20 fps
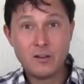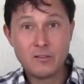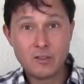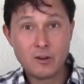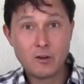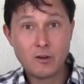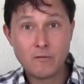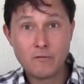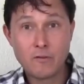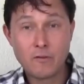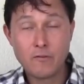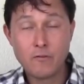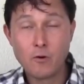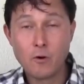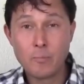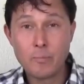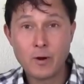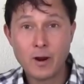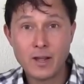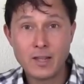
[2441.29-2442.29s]
you know, for
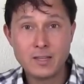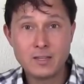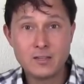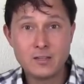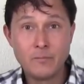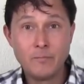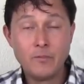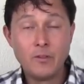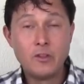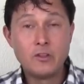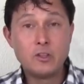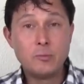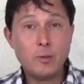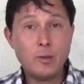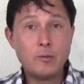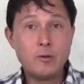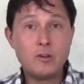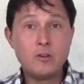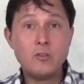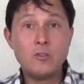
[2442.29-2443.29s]
full price to
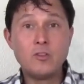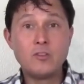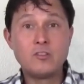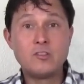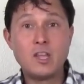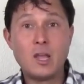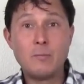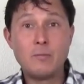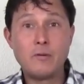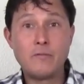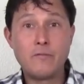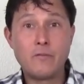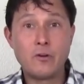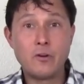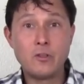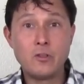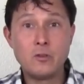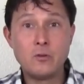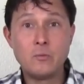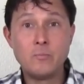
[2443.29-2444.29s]
be able to do this demo
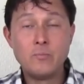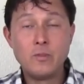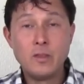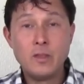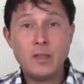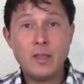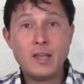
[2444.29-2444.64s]
for you